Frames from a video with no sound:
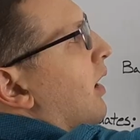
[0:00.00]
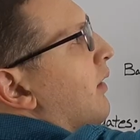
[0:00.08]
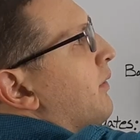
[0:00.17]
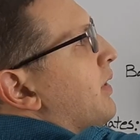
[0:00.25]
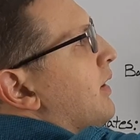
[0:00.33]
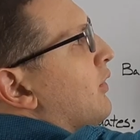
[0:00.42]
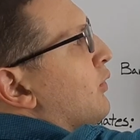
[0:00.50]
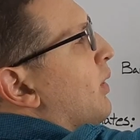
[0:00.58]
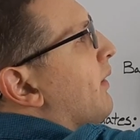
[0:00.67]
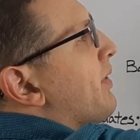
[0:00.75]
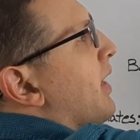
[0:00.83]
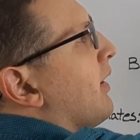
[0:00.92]
Of these
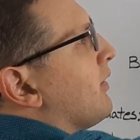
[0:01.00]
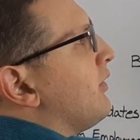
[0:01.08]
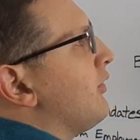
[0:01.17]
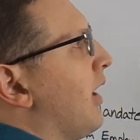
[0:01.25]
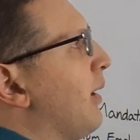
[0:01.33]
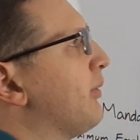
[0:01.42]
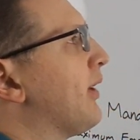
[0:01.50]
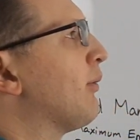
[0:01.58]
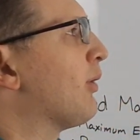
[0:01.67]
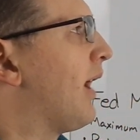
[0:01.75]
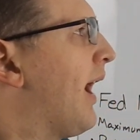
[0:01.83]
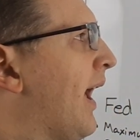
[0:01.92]
12,000 jobs that
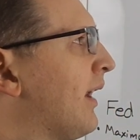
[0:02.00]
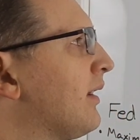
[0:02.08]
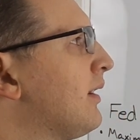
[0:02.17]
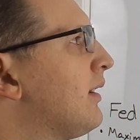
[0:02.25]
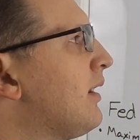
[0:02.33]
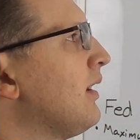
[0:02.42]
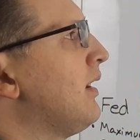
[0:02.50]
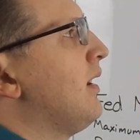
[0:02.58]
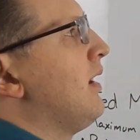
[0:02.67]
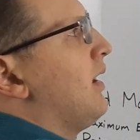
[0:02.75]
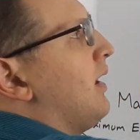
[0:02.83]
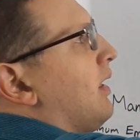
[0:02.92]
were added,
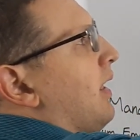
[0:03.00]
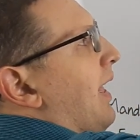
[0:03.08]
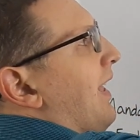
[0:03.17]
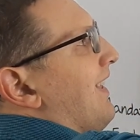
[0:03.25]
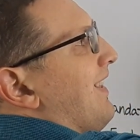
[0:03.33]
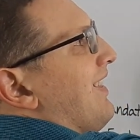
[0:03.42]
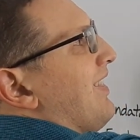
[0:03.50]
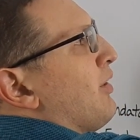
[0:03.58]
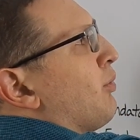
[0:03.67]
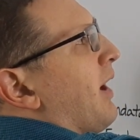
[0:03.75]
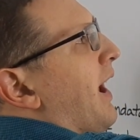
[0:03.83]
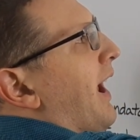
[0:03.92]

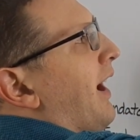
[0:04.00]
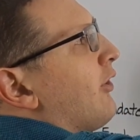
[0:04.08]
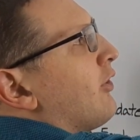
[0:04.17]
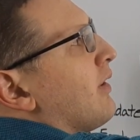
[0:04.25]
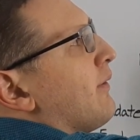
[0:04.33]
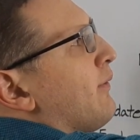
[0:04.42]
there were actually